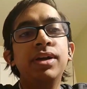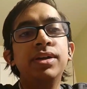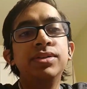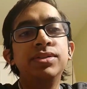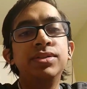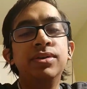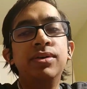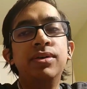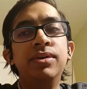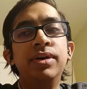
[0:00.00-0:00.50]

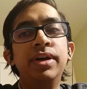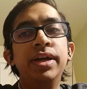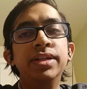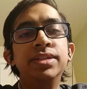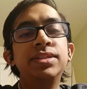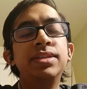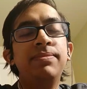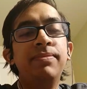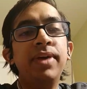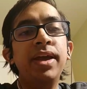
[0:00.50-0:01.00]
So
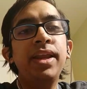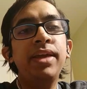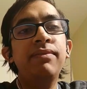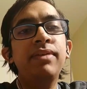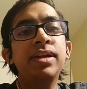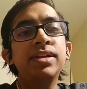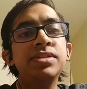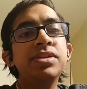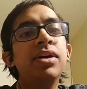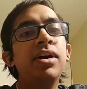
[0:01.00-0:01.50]
it's very
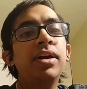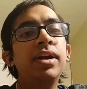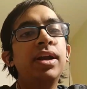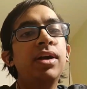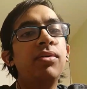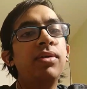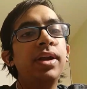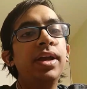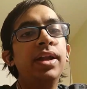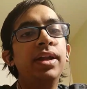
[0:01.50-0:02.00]
well sought
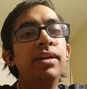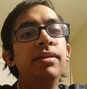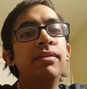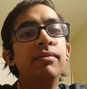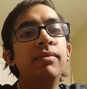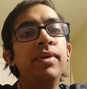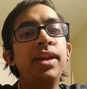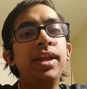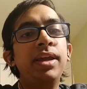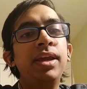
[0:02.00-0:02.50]
out and
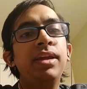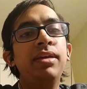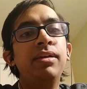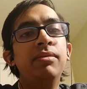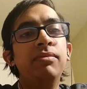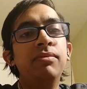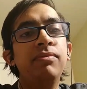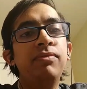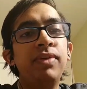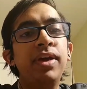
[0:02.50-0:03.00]
very
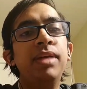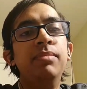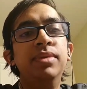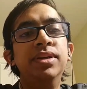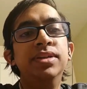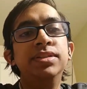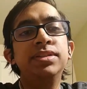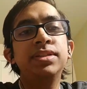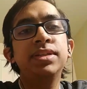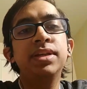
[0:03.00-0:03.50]

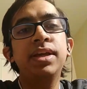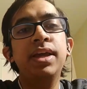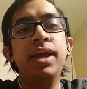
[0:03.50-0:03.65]
famous.